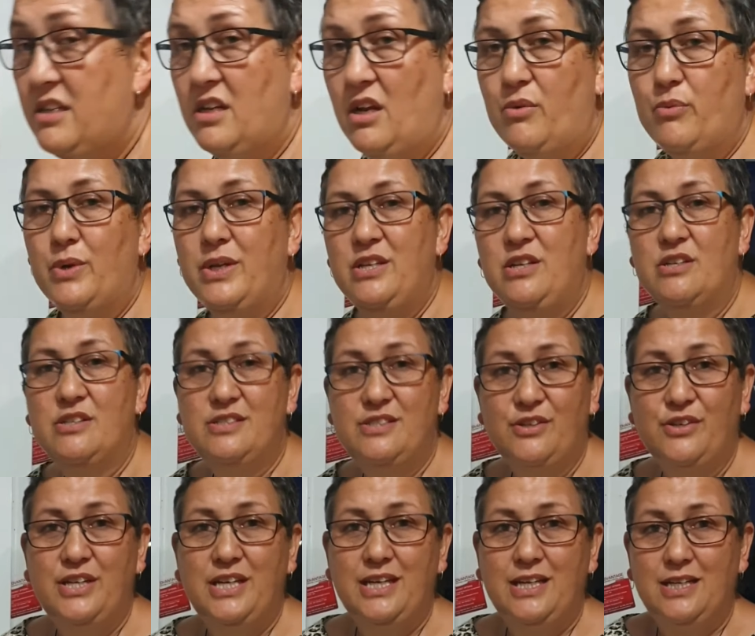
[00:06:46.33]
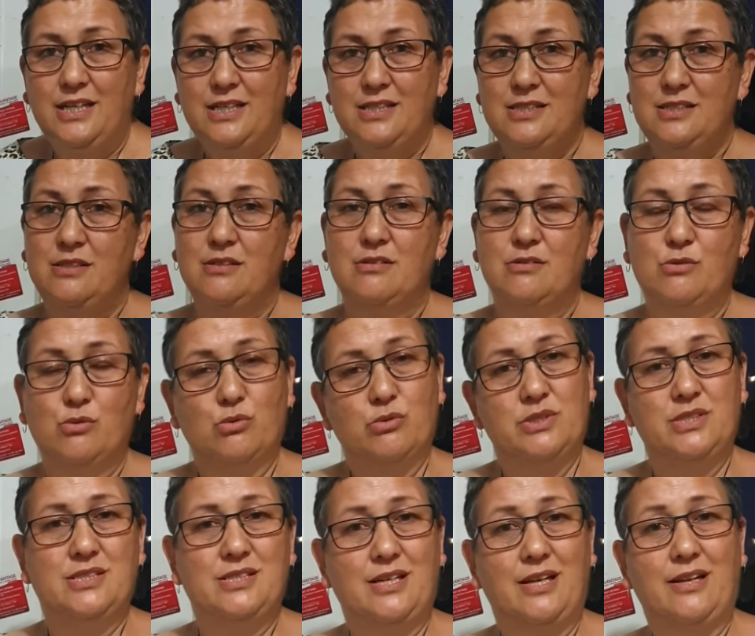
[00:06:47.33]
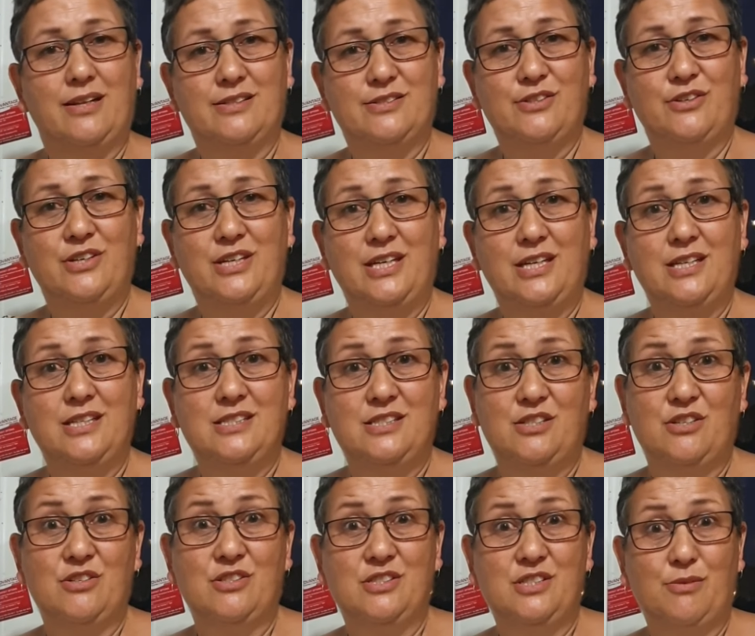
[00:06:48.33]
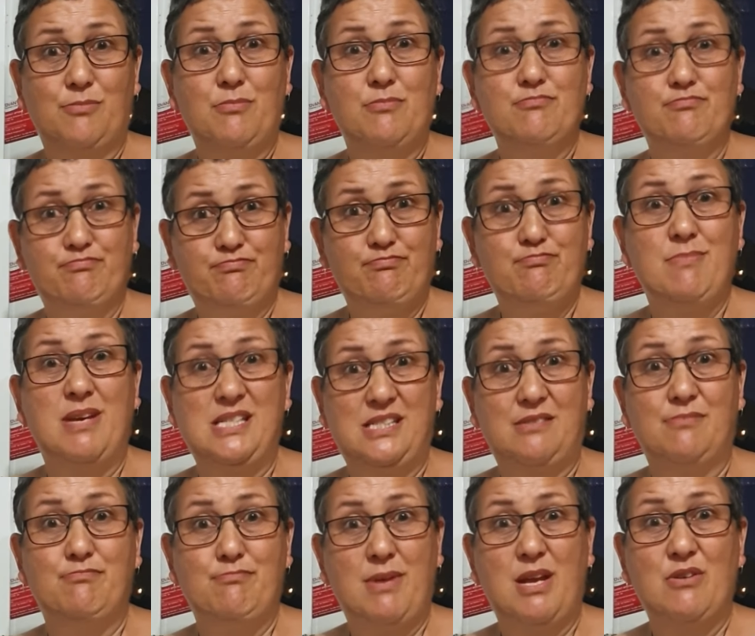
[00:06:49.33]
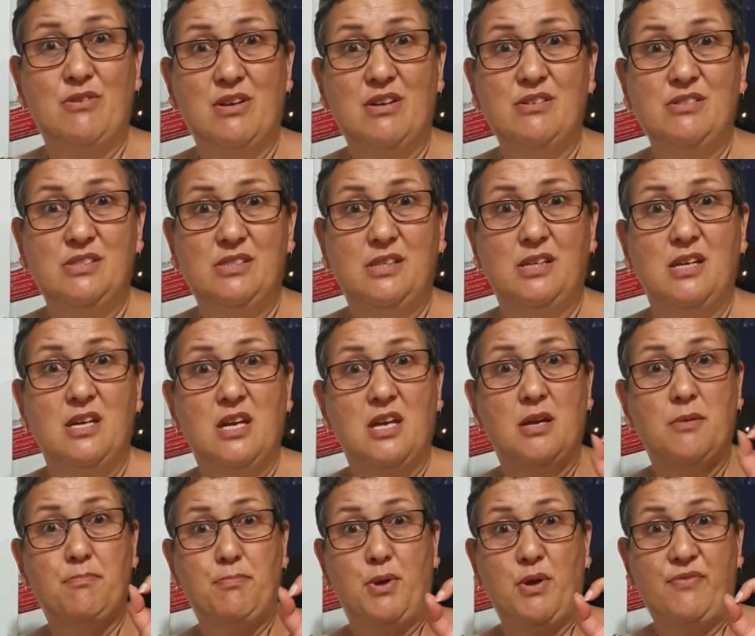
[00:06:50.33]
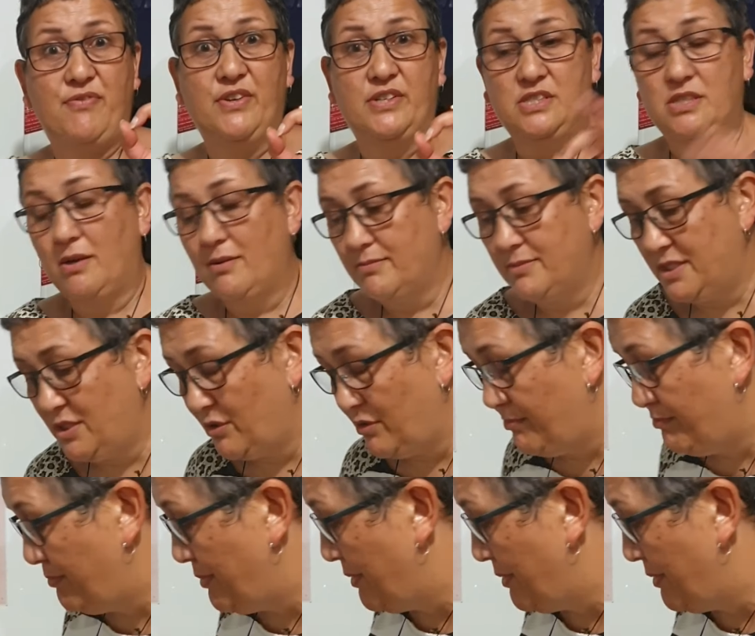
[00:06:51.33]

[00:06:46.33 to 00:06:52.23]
you know, when your zucchinis, your gorgeous little zucchinis, turn into massive marrows, perfect time to